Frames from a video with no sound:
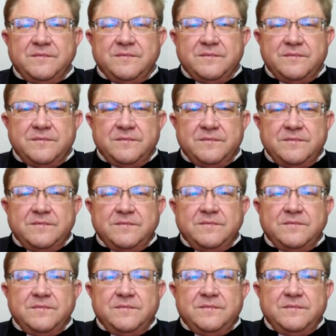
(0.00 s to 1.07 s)

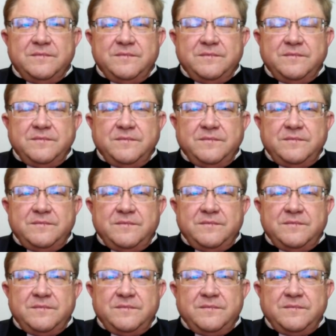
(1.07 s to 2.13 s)

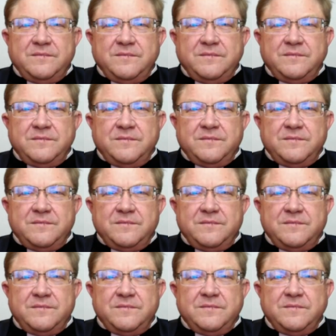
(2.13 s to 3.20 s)

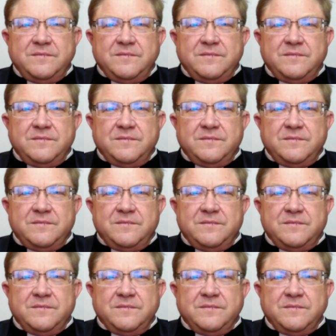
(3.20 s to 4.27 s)

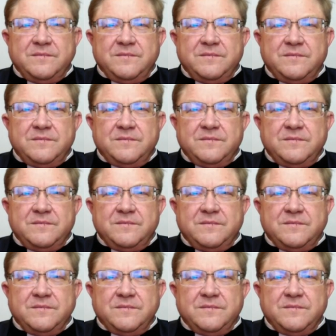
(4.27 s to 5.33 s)

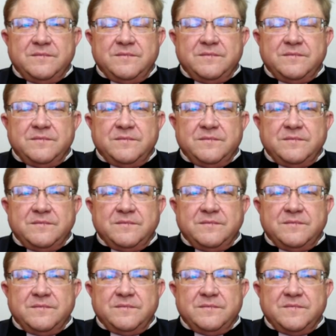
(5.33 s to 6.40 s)

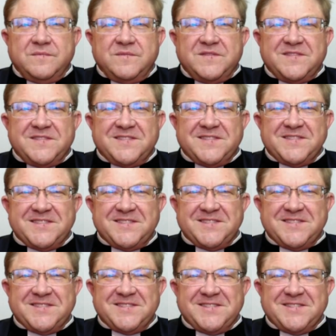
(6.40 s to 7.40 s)
[no speech]